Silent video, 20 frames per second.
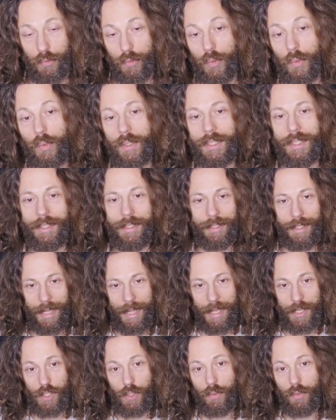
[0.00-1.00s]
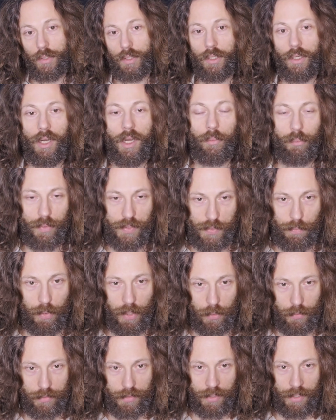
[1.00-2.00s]
Truly, it has to encompass
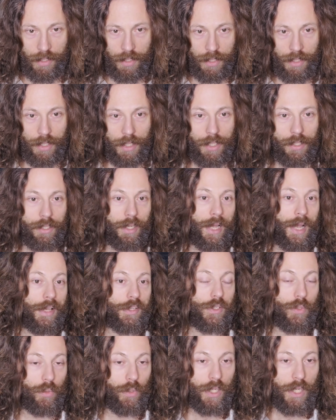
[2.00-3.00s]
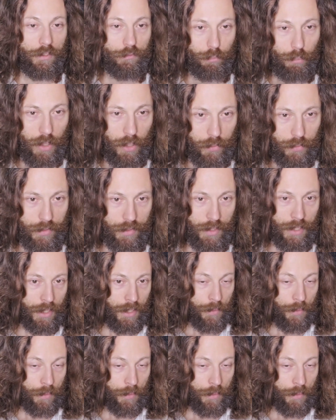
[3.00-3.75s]
both. It has to have both.